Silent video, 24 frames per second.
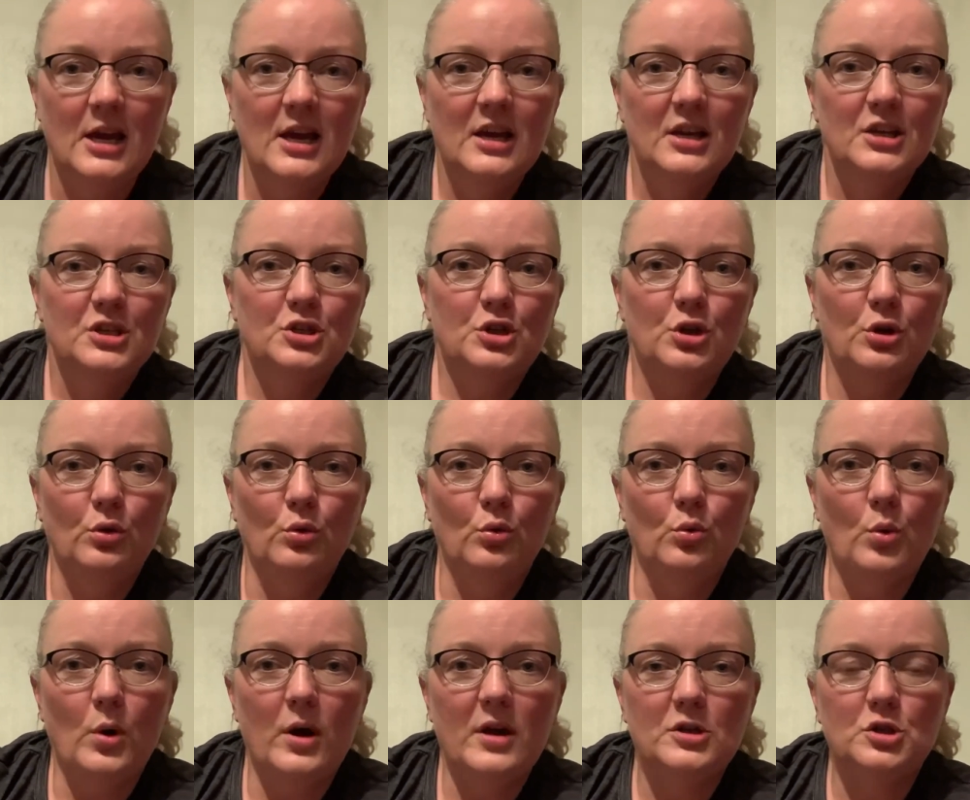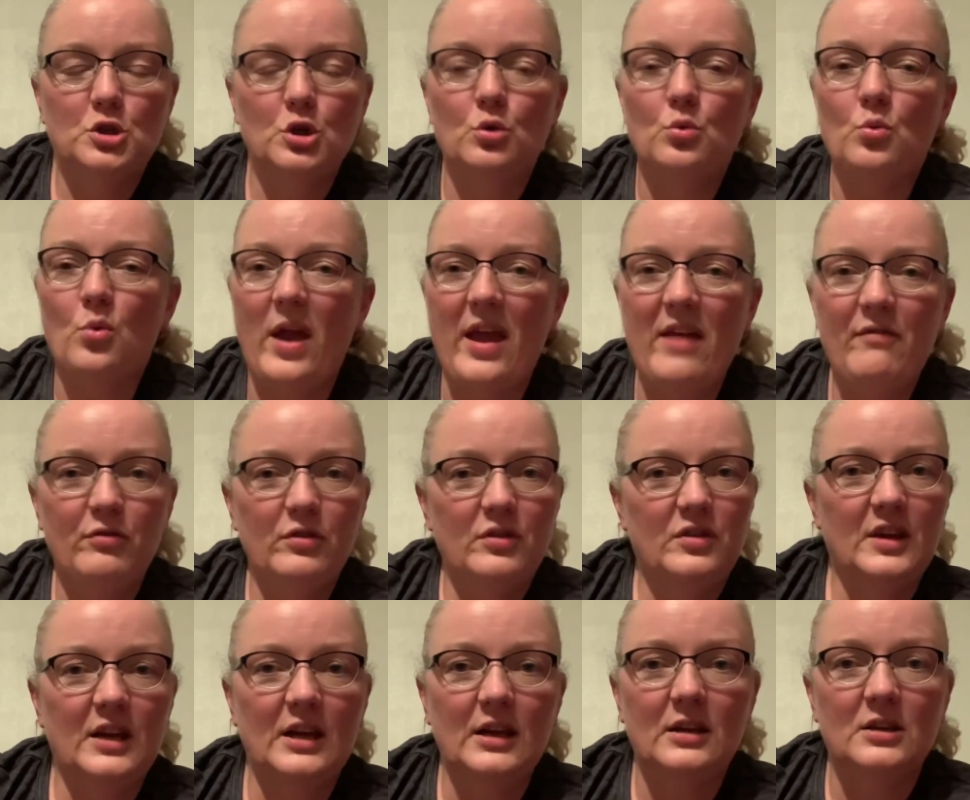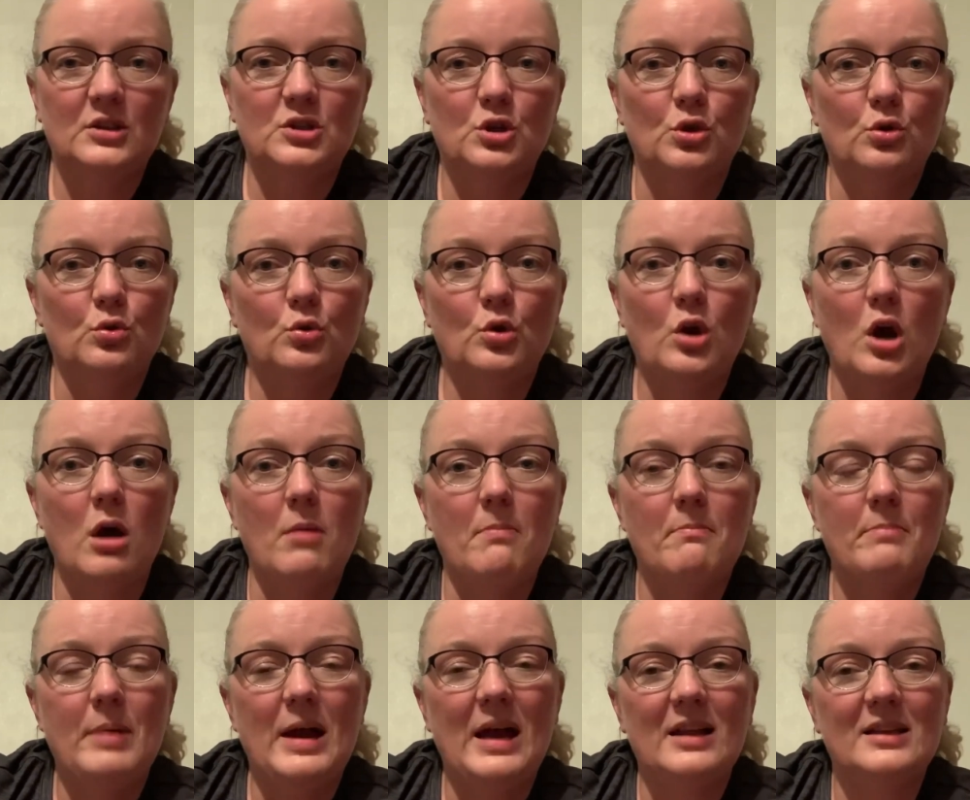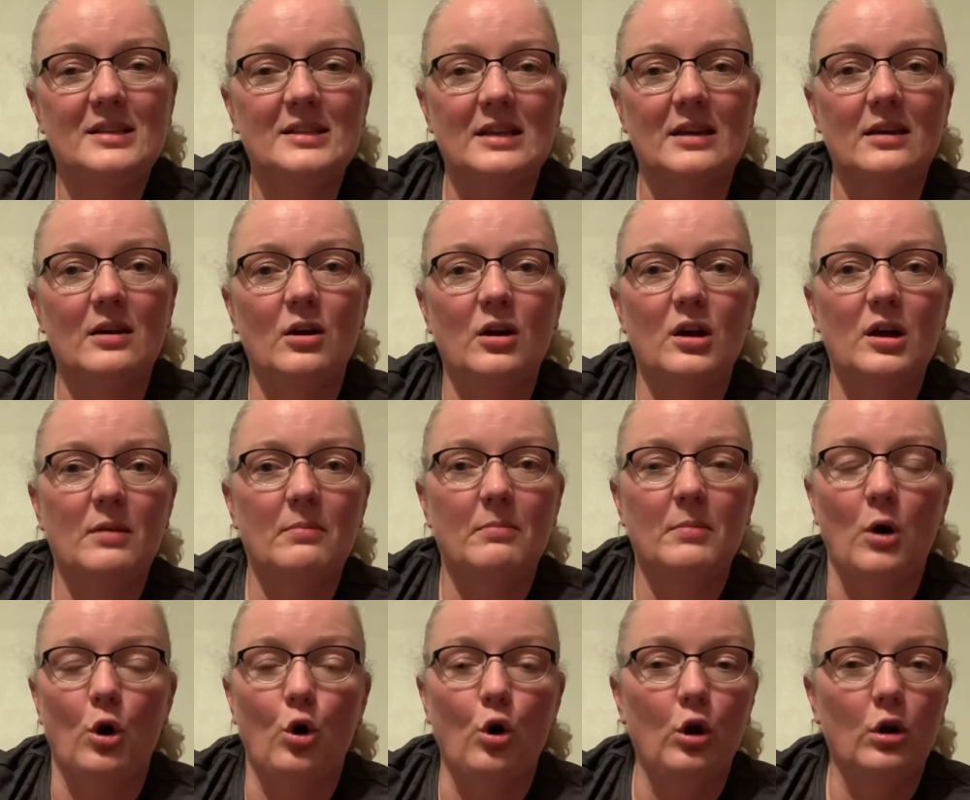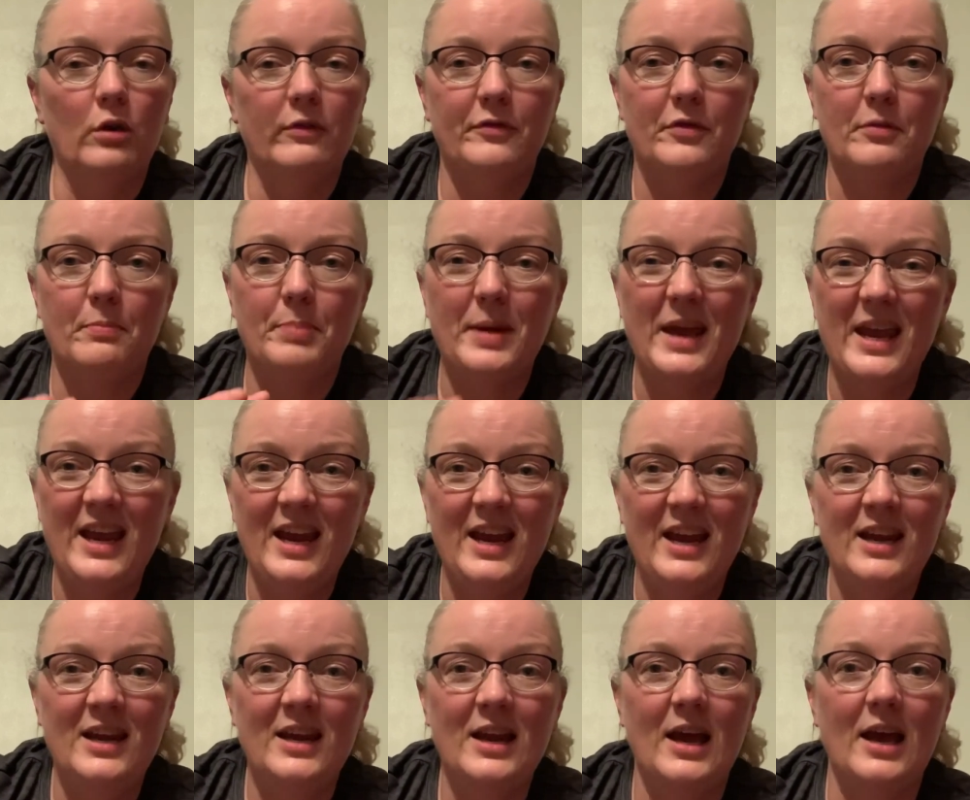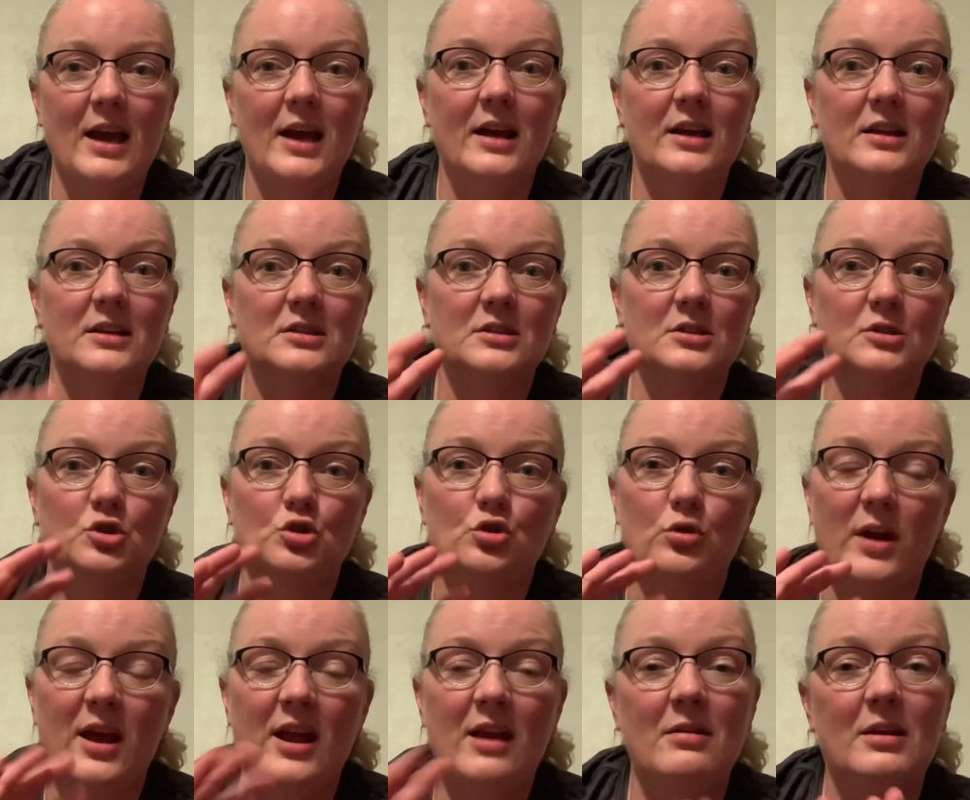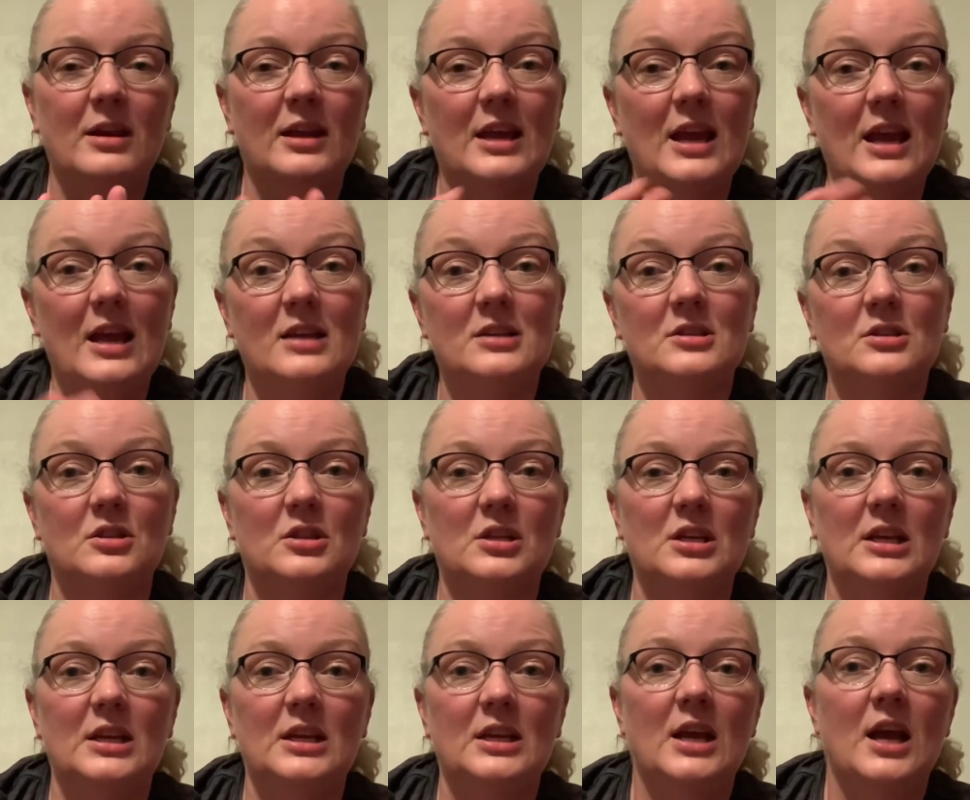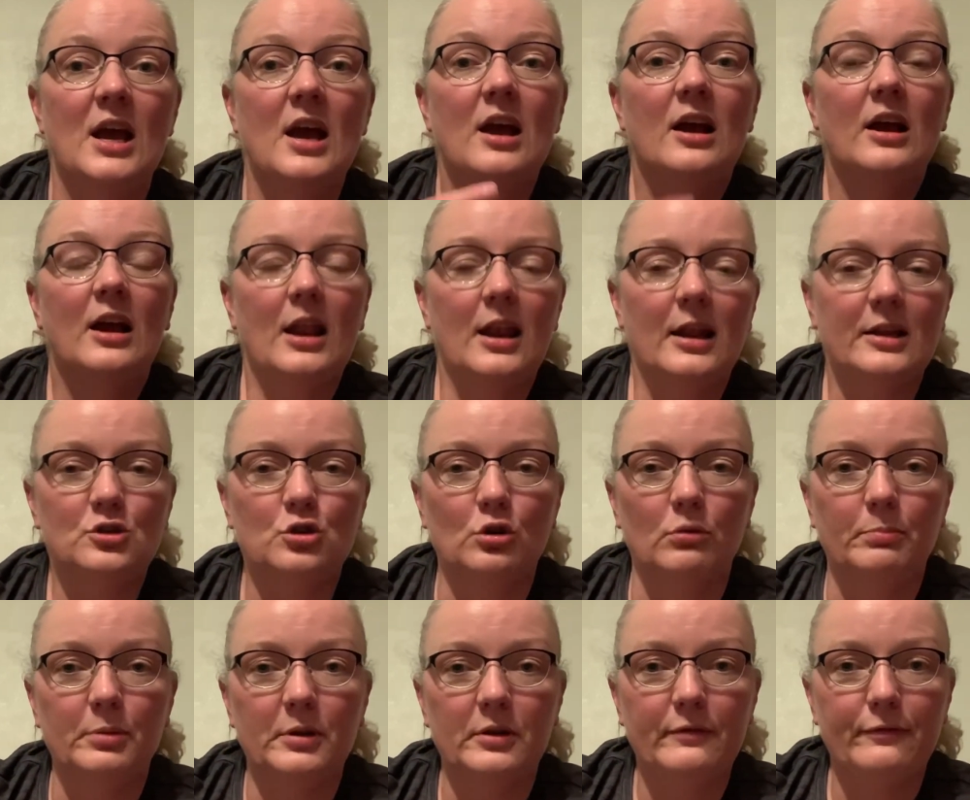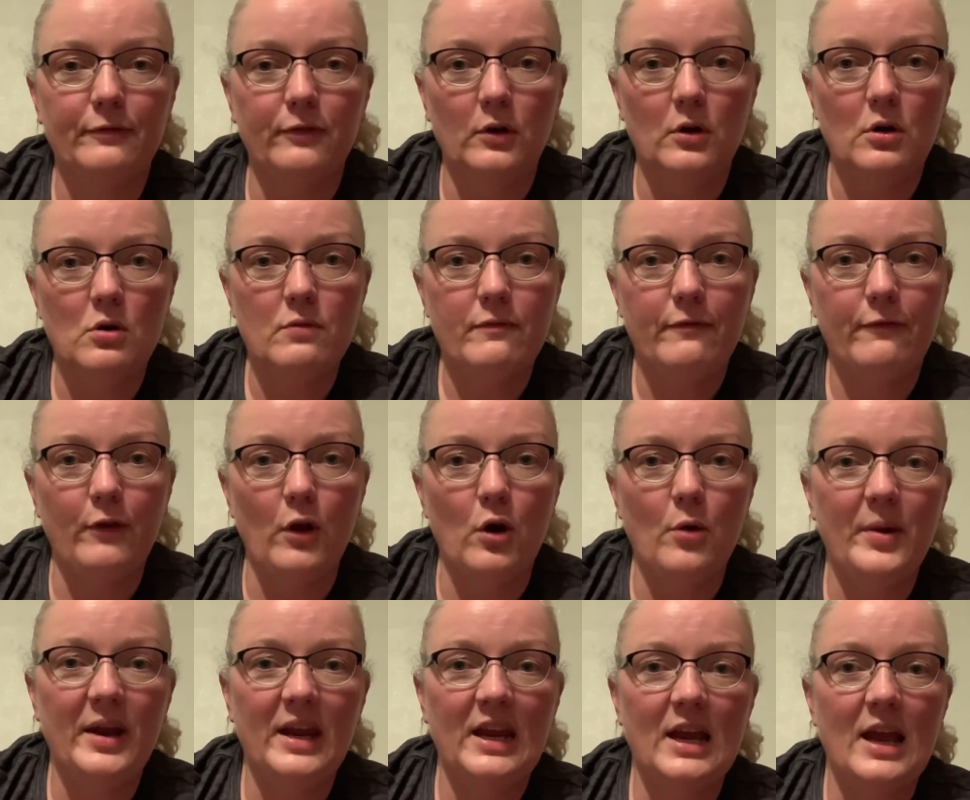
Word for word: to do everything to combat um, all of the pain and try and get the collateral blood flow flowing